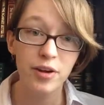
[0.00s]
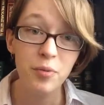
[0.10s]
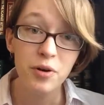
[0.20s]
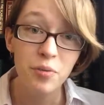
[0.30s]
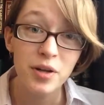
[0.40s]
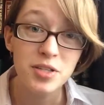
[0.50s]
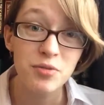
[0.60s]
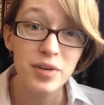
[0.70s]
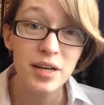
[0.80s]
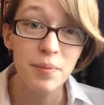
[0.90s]
For anyone who wants
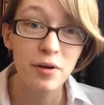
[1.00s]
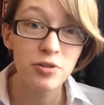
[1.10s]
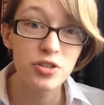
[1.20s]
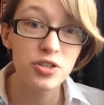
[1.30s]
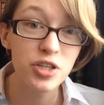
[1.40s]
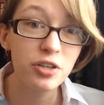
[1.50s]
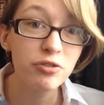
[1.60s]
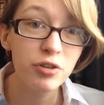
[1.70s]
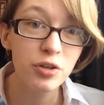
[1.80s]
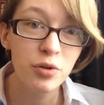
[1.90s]
to read about
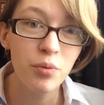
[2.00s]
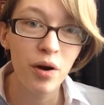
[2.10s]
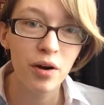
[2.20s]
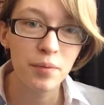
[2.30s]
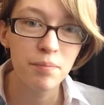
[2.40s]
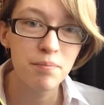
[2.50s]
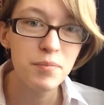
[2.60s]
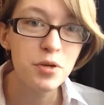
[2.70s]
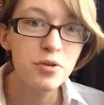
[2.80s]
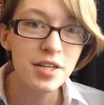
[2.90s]
children who are
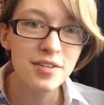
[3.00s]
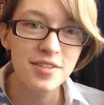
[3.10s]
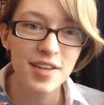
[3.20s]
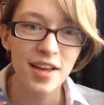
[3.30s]
mutants